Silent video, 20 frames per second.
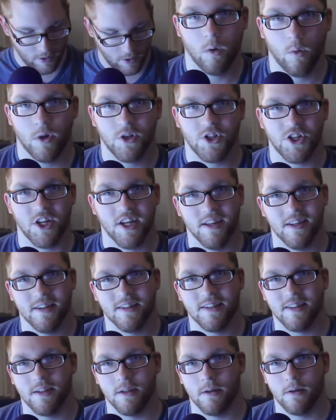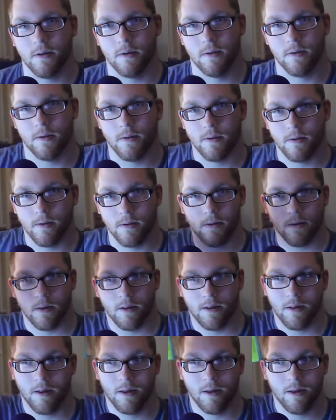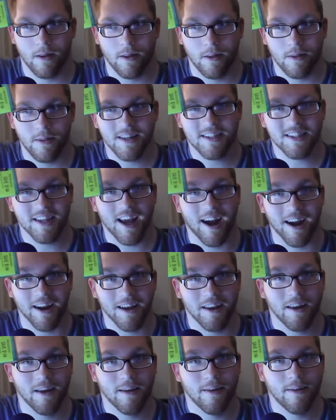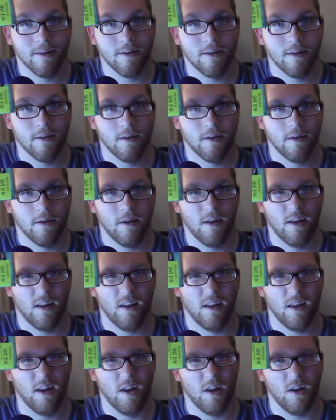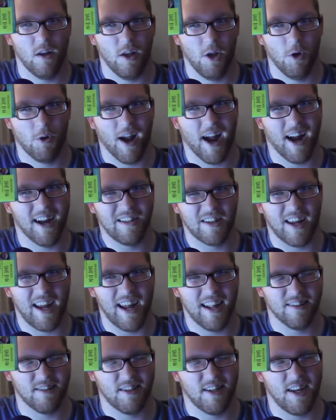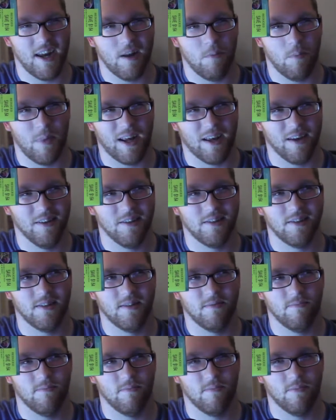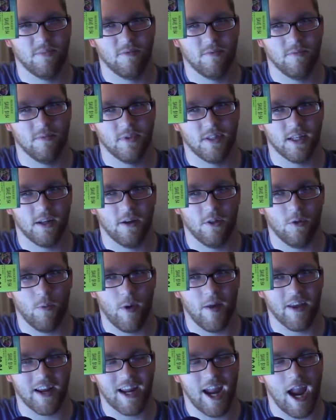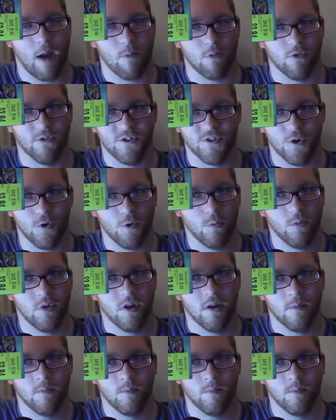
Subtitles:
which is this kind. You guys can't see it because the way the camera's zoomed,